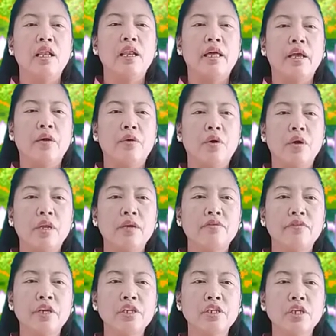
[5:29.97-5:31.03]
Like rolling
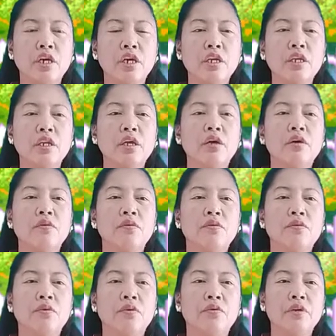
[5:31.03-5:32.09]
friction,
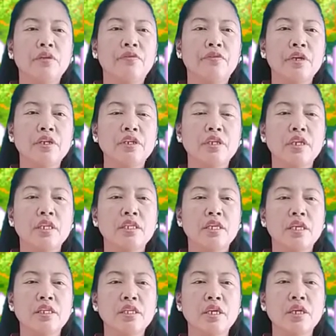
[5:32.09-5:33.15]
fluid friction is
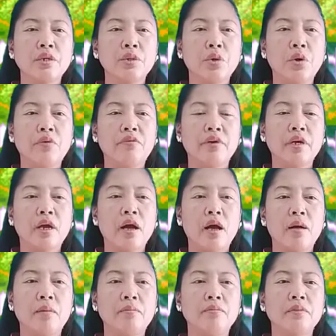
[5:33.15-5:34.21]
easier to
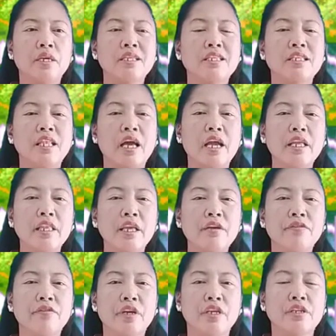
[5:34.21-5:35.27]
overcome than sliding
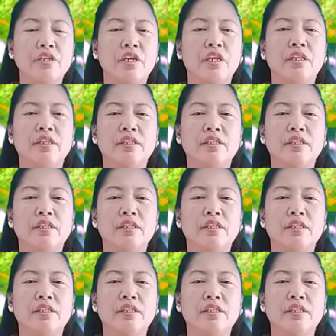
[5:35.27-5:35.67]
friction.